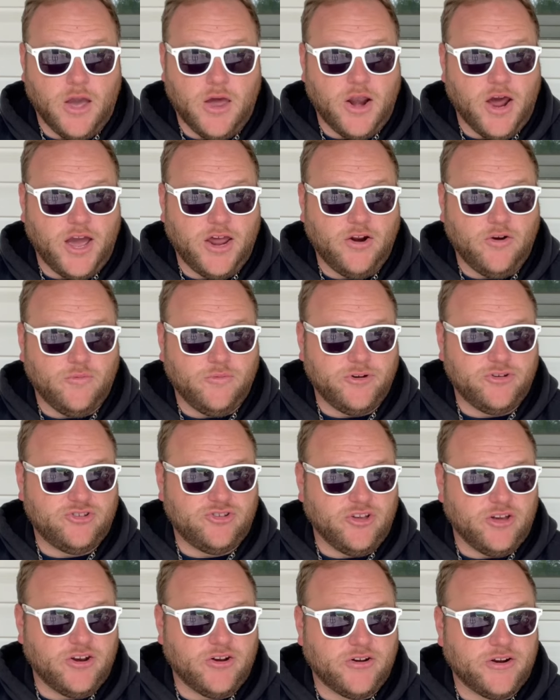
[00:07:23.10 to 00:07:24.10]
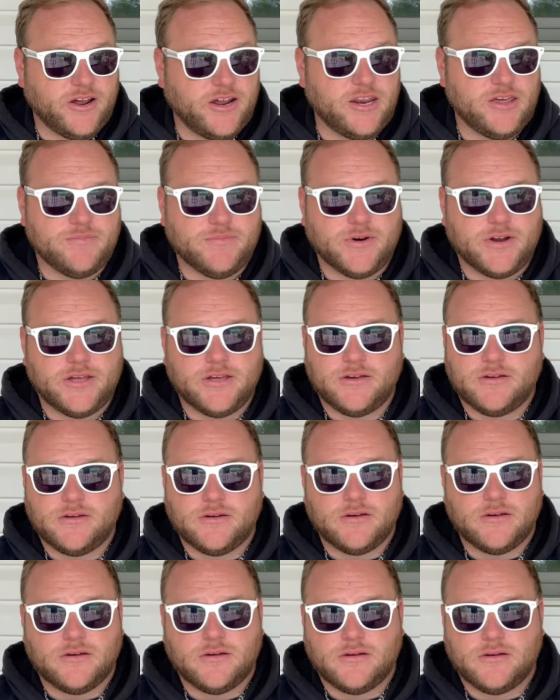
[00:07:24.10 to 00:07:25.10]
I don't wish that on anybody.
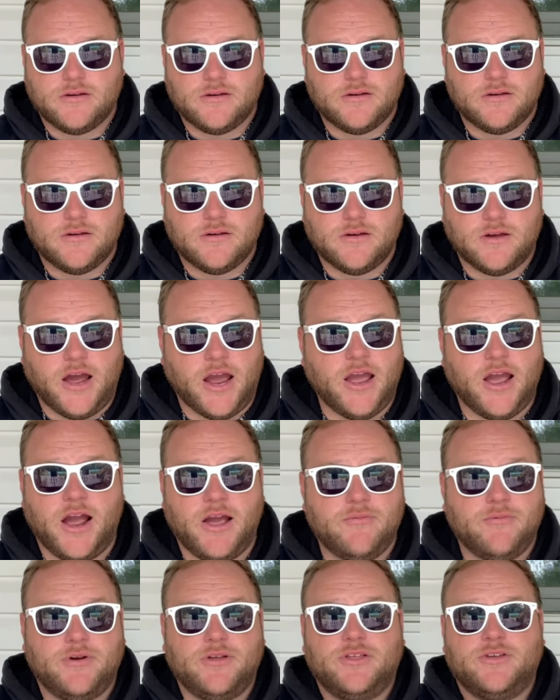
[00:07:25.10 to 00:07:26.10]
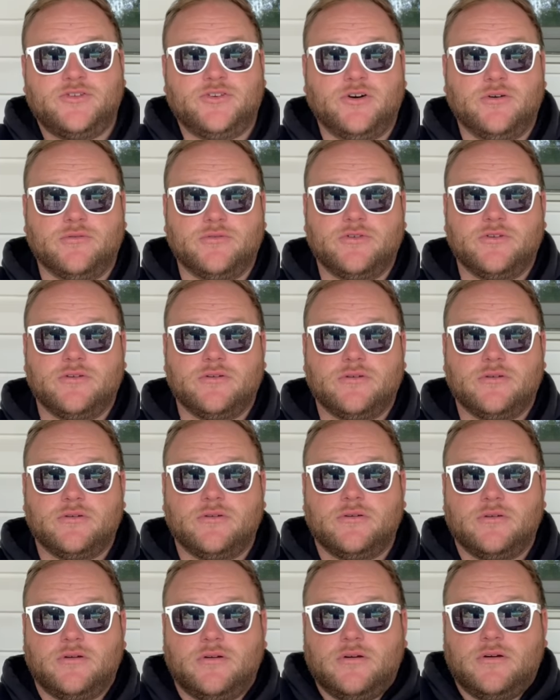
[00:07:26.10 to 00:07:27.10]
I, I really don't.
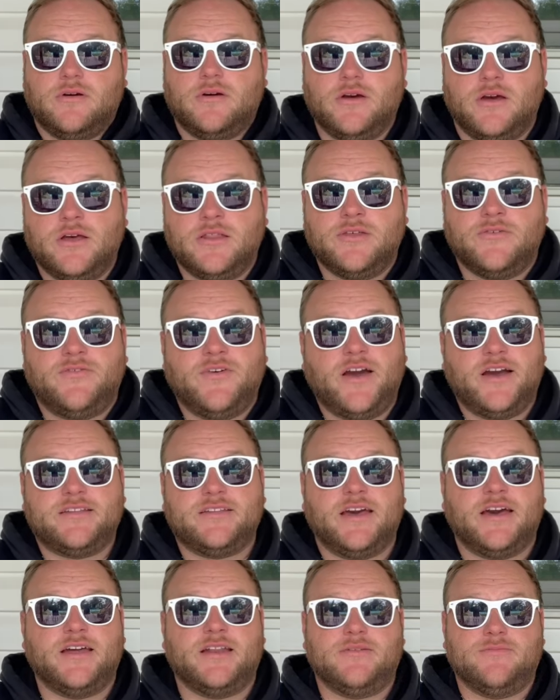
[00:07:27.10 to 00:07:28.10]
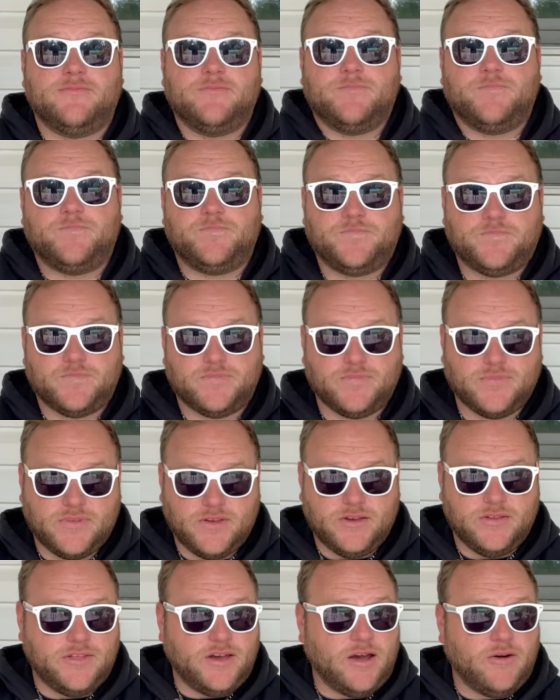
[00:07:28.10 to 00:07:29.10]
And the fact that
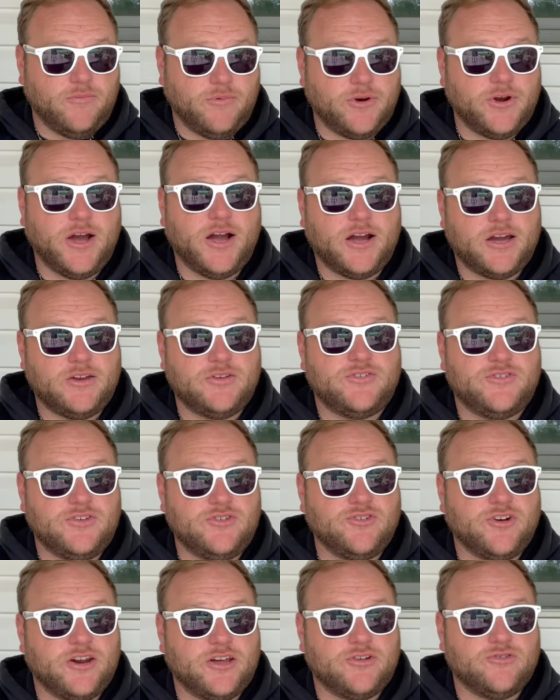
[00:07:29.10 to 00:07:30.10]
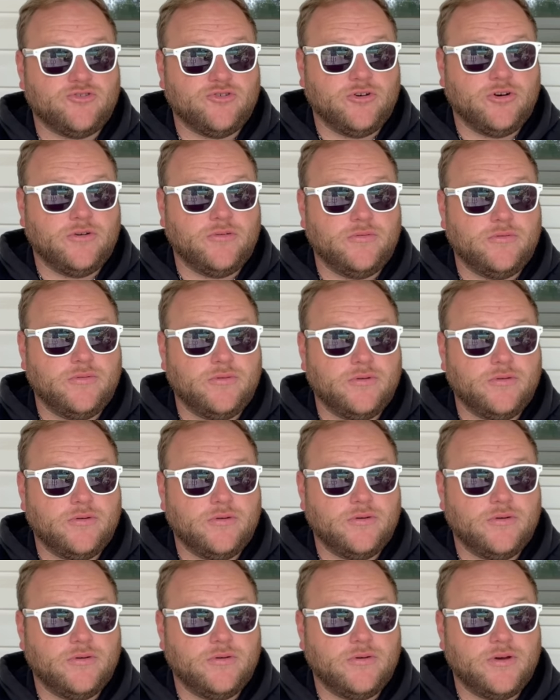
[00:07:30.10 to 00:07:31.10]
that we're not going to see Johnny
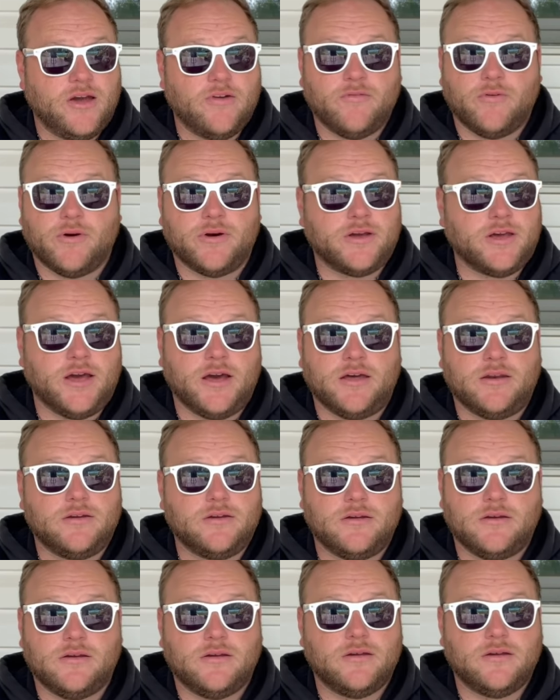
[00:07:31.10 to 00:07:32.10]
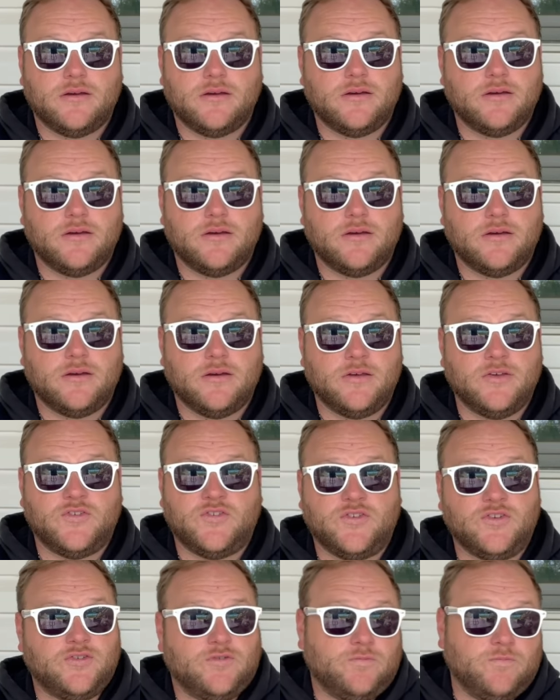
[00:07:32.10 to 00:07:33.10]
Gaudreau ever again is
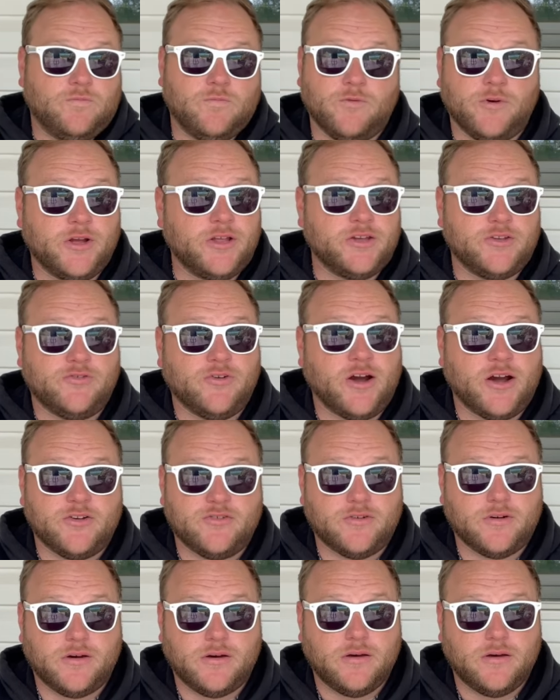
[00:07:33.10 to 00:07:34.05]
just really tragic.